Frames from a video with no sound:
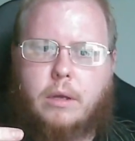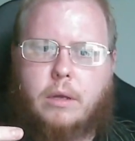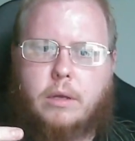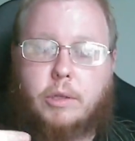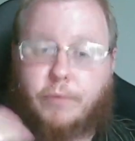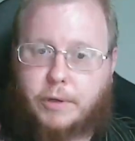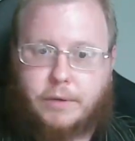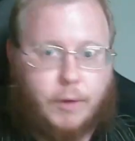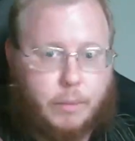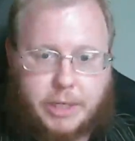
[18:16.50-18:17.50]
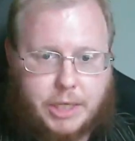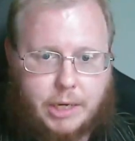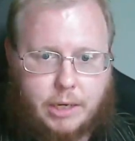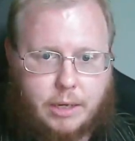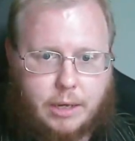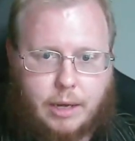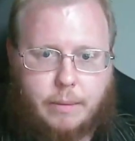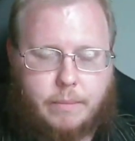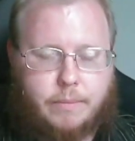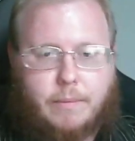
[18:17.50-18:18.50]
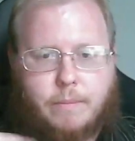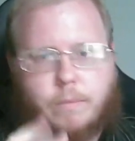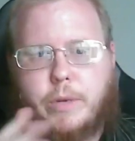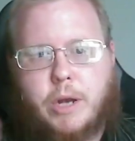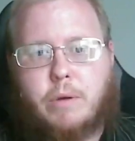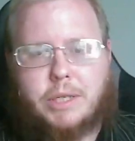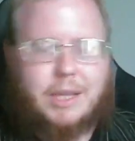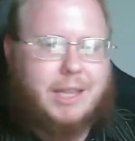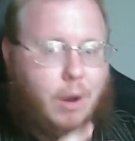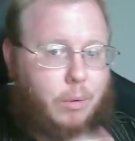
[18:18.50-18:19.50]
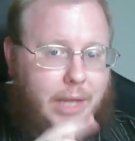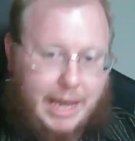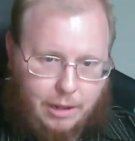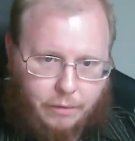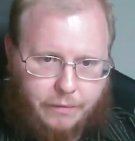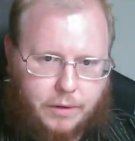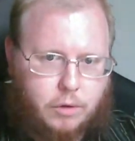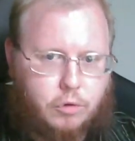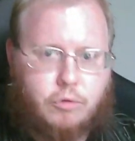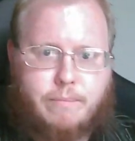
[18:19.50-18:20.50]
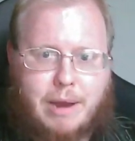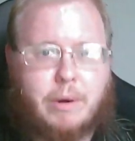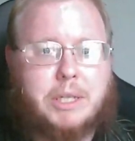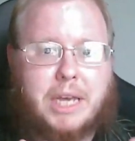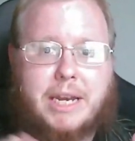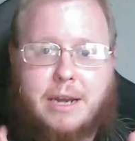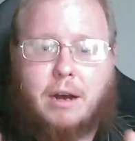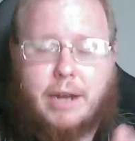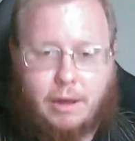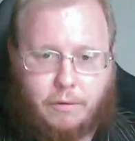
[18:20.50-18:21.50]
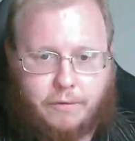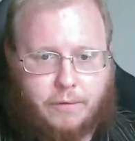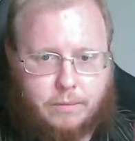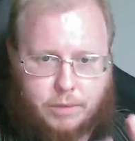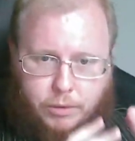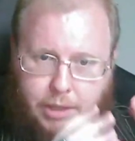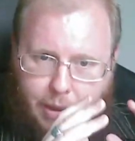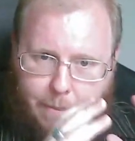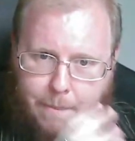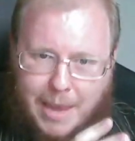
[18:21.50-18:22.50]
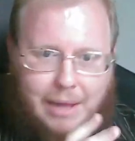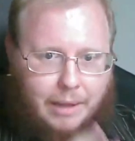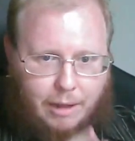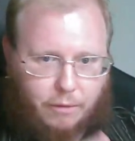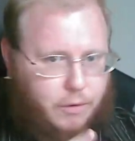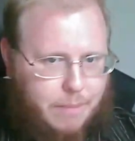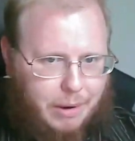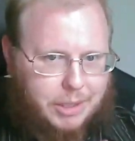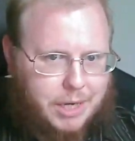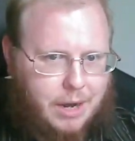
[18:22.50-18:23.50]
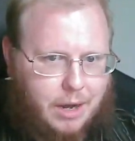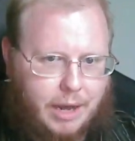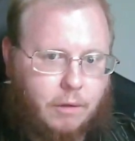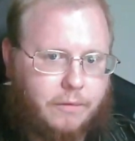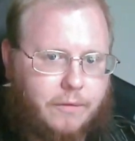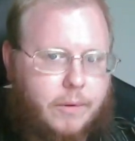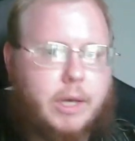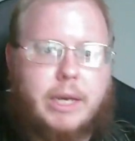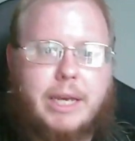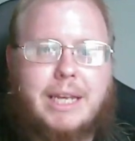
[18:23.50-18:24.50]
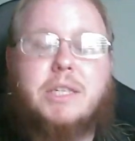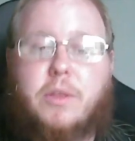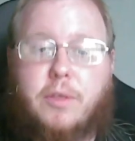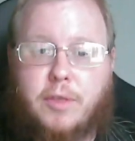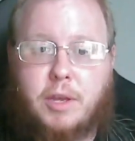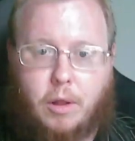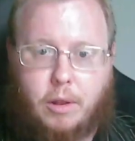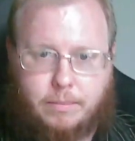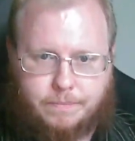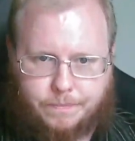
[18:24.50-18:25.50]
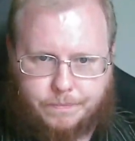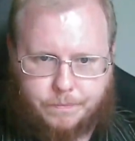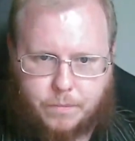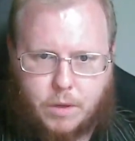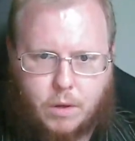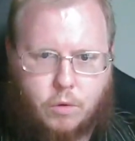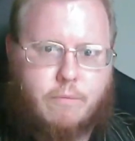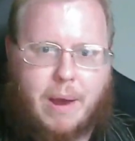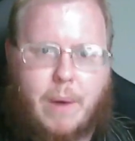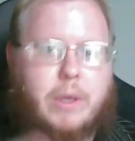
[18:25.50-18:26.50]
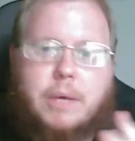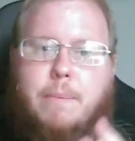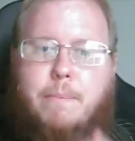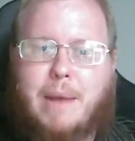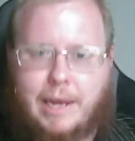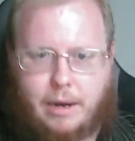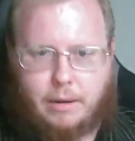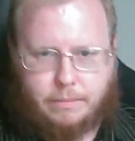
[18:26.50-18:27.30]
So first of all, we see uh, we notice that the only elf who marries a non-elf, the only male elf who marries a non-elf, is Thingol, who marries Melian,